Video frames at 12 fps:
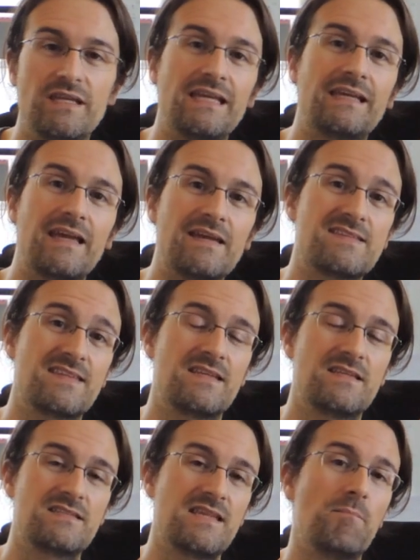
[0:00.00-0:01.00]
in case
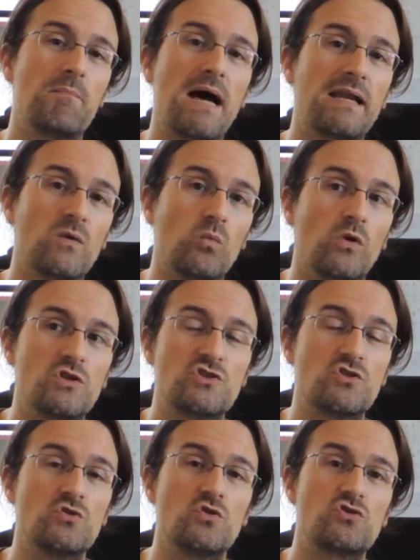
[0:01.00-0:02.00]
somebody
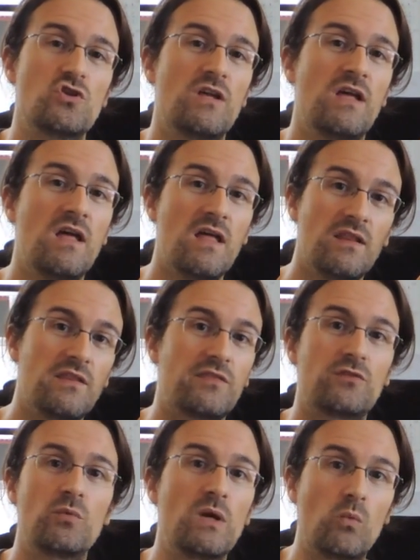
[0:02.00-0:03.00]
wants to use the
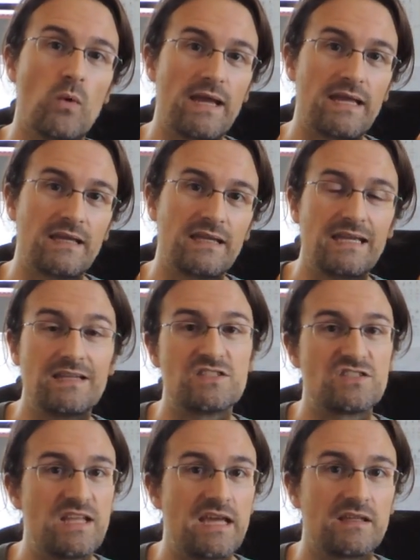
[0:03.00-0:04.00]
3-way
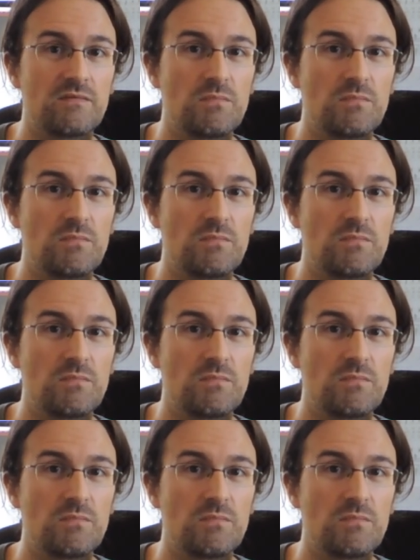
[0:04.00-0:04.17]
instead.